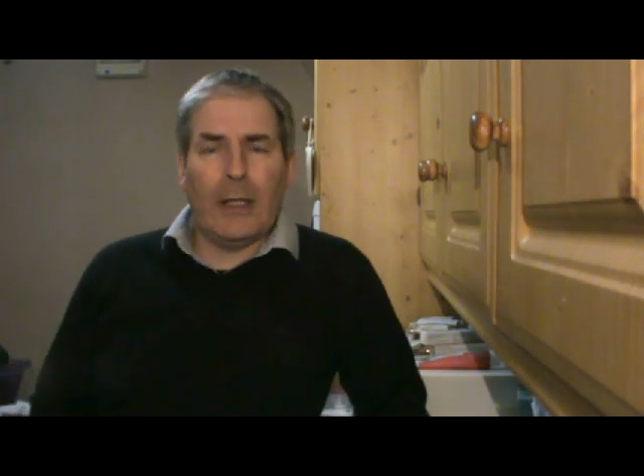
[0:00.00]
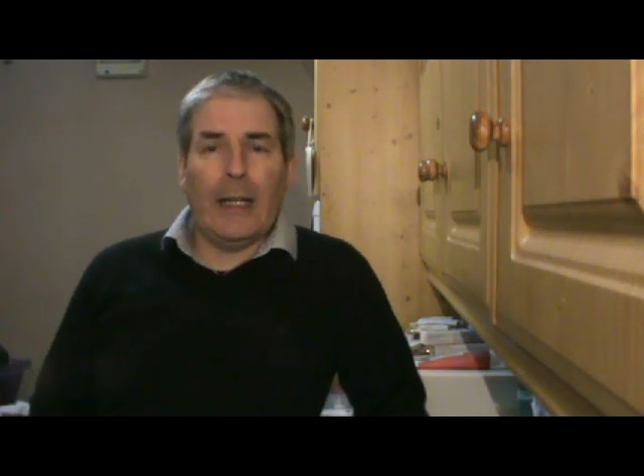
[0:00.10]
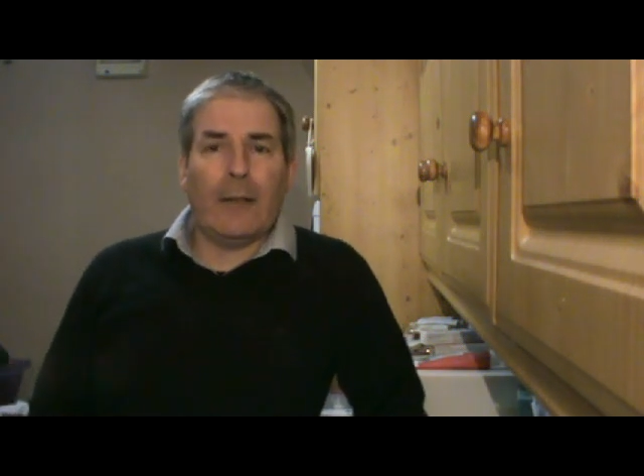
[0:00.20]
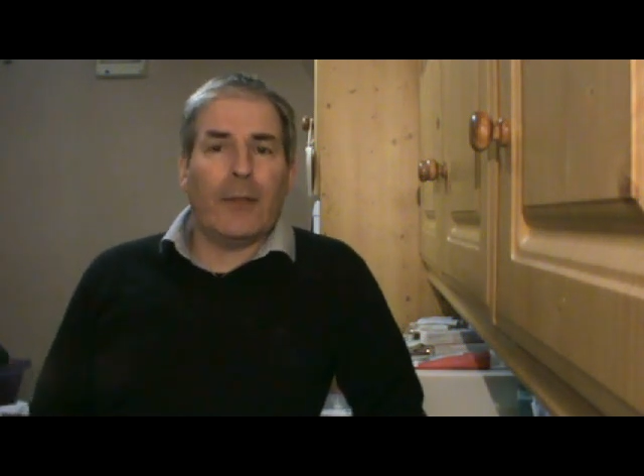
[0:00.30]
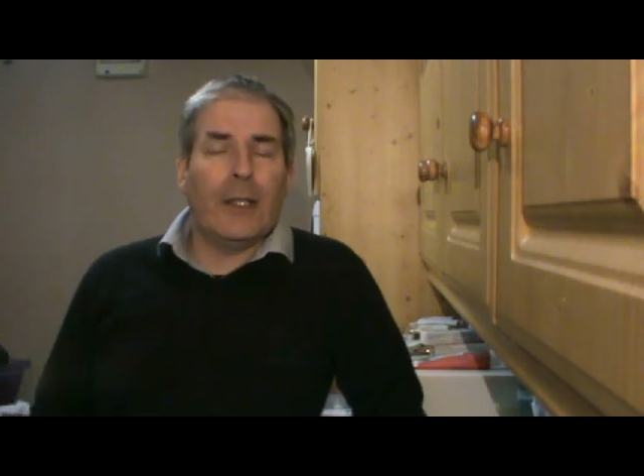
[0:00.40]

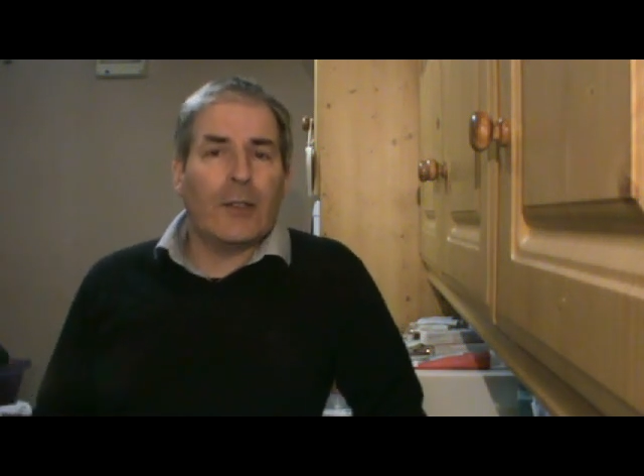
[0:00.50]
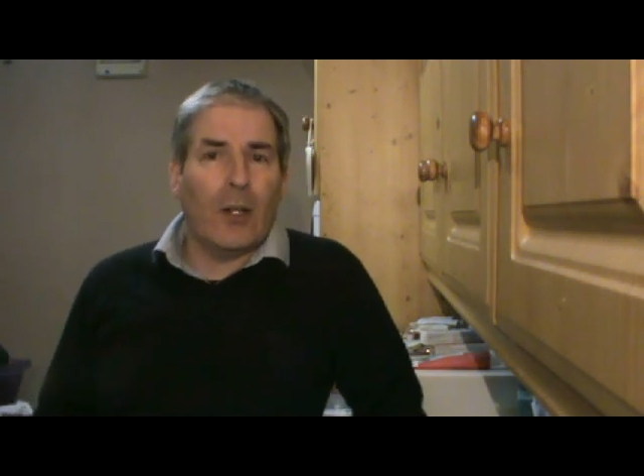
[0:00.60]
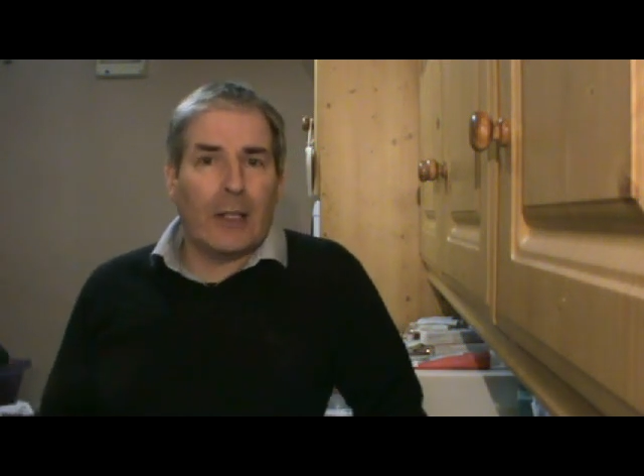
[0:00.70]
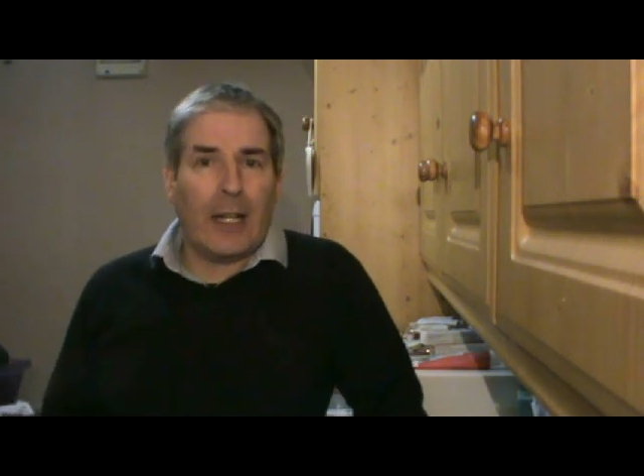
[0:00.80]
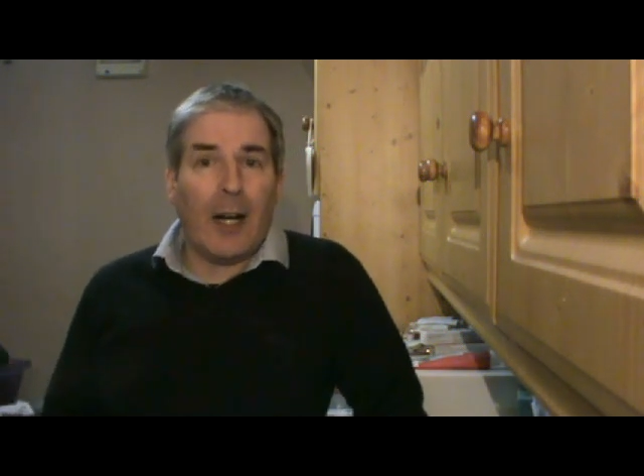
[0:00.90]
a phrase
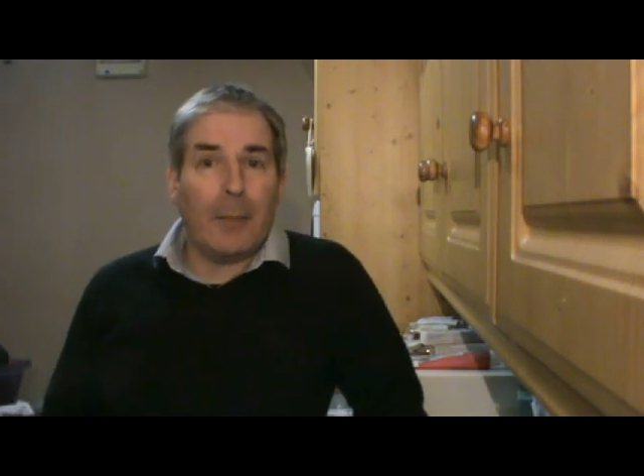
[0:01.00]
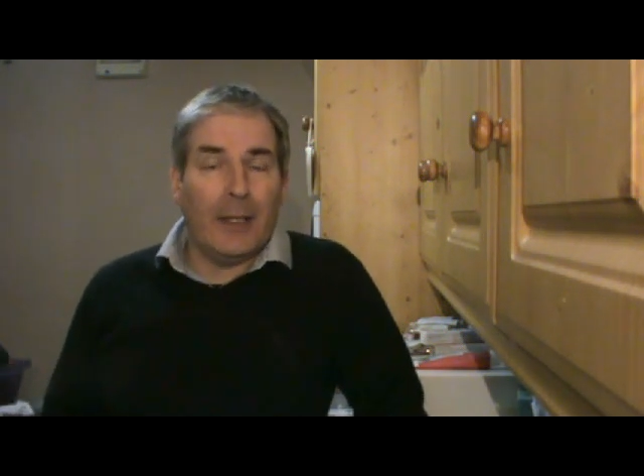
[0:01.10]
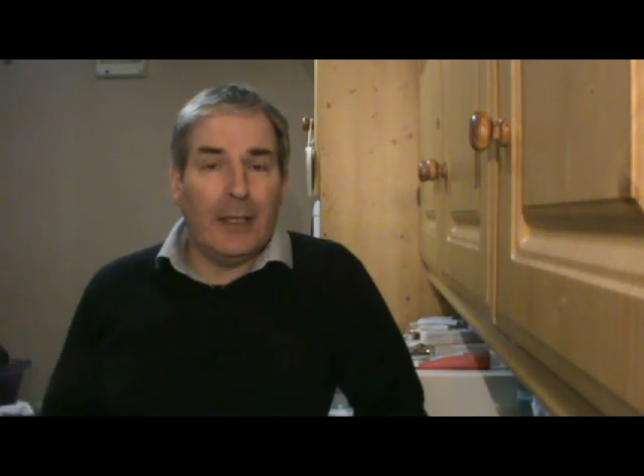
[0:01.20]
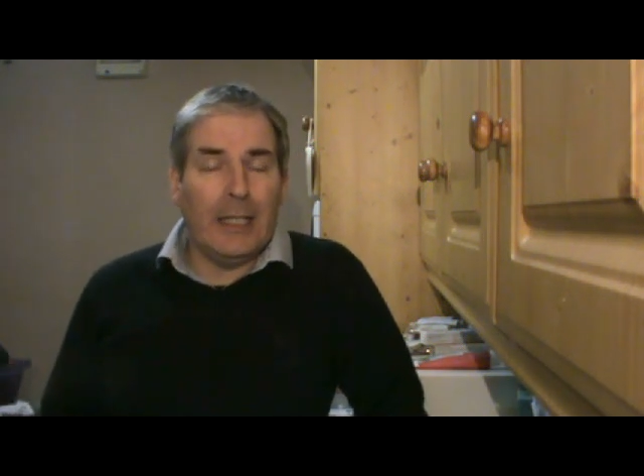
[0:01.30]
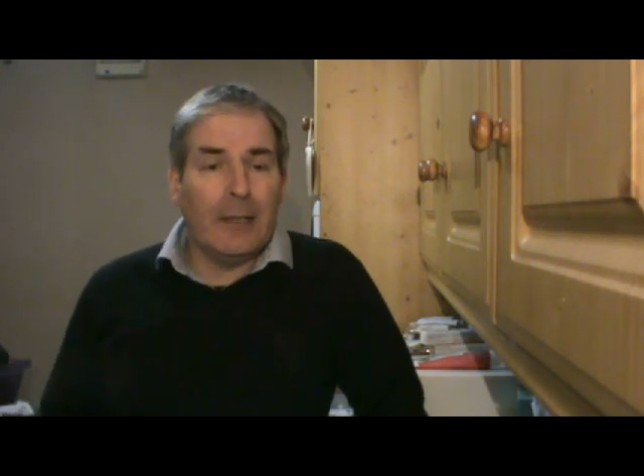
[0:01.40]
called
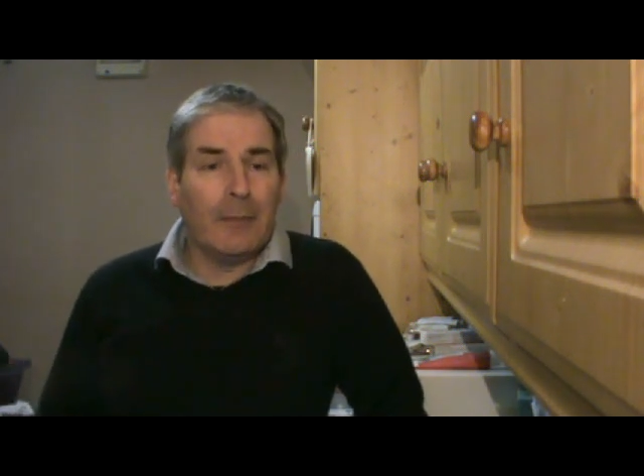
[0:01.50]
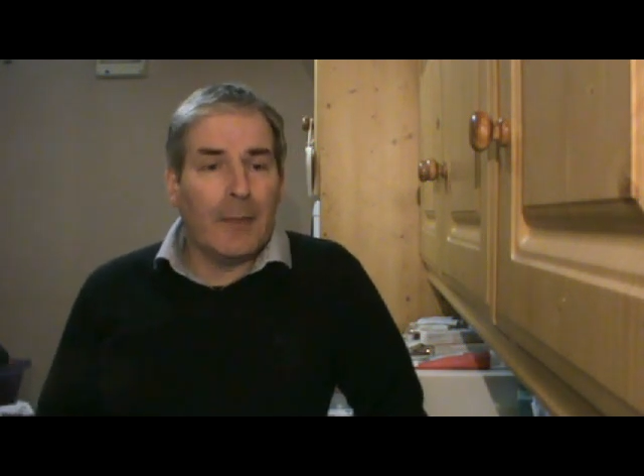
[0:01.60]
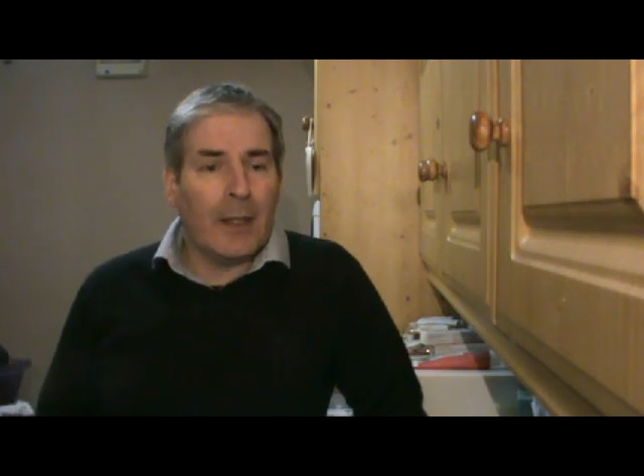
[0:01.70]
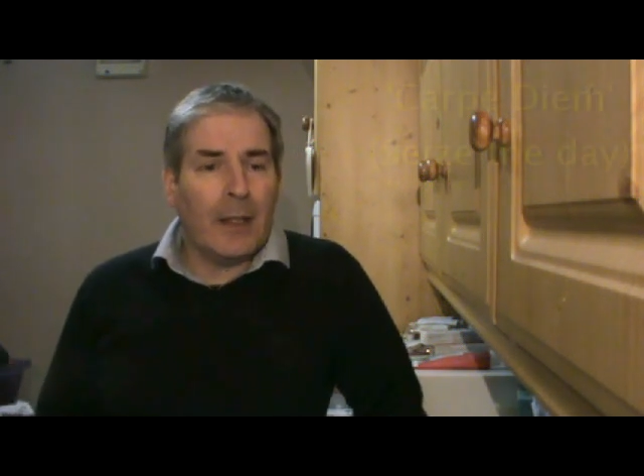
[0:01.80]
carpe diem.